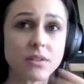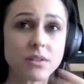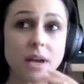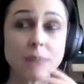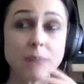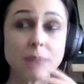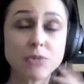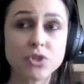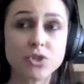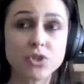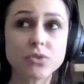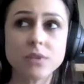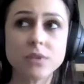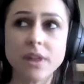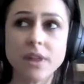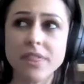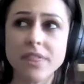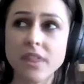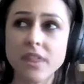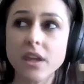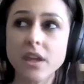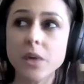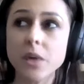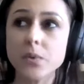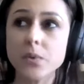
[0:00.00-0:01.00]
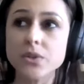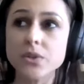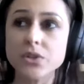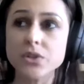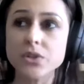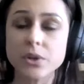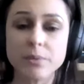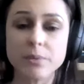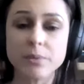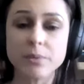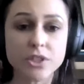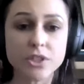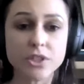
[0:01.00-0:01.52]
I think it was
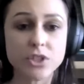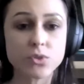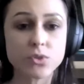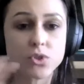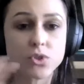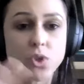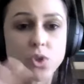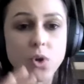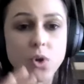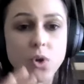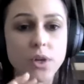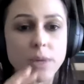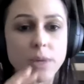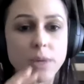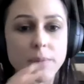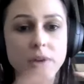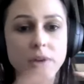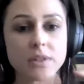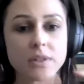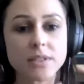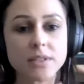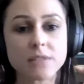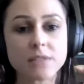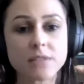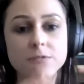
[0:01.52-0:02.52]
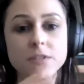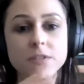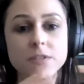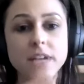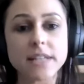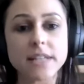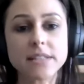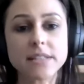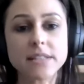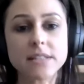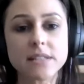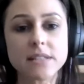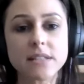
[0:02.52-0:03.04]
her, but she was talking about the different
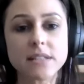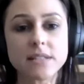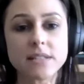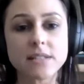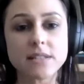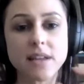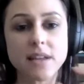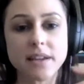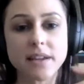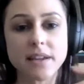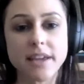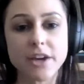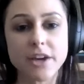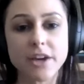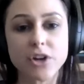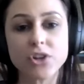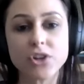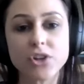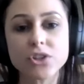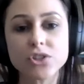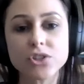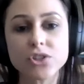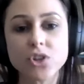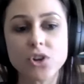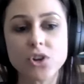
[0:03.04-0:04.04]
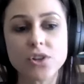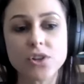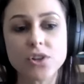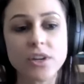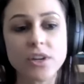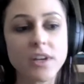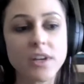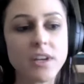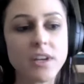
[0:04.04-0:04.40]
entities that get hooked on